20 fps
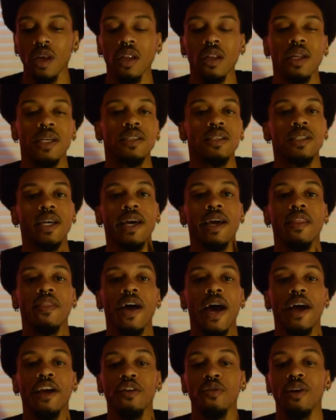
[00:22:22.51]
let's say
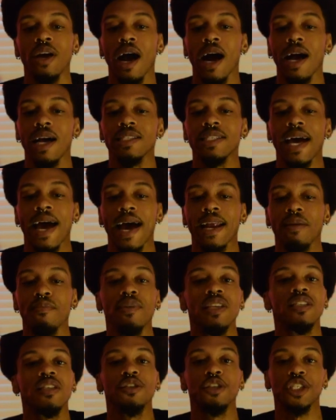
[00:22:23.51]
that you guys had a
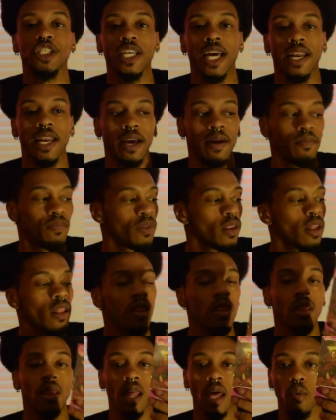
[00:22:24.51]
misunderstanding.
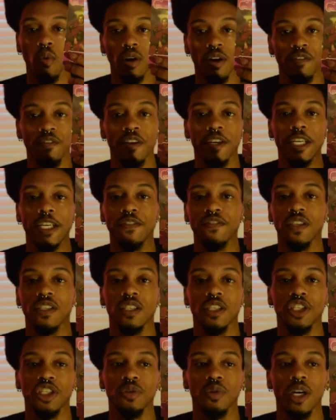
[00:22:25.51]
They want to forgive the
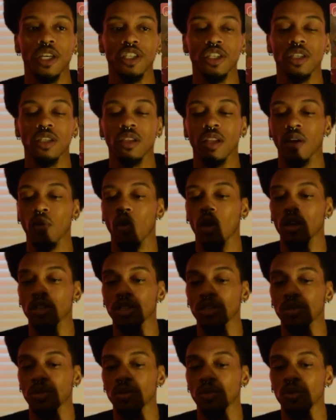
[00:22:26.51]
situation. They want
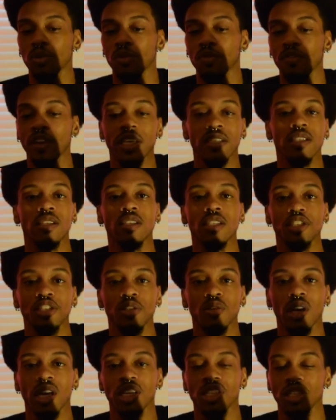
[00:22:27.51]
to fix the
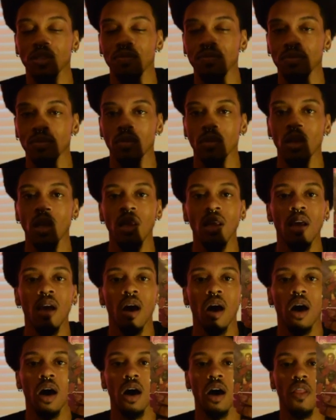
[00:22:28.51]
situation.
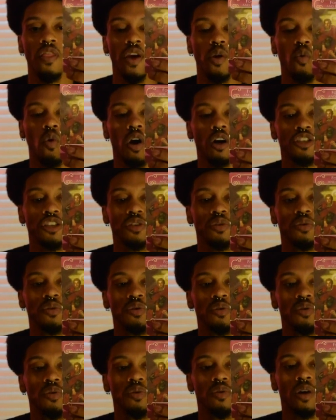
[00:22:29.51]
They want
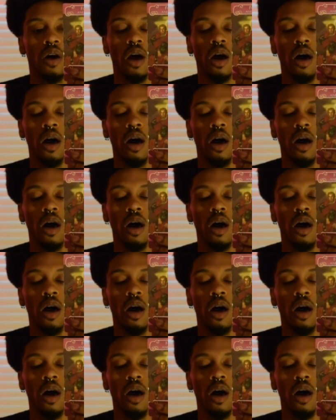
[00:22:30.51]
to,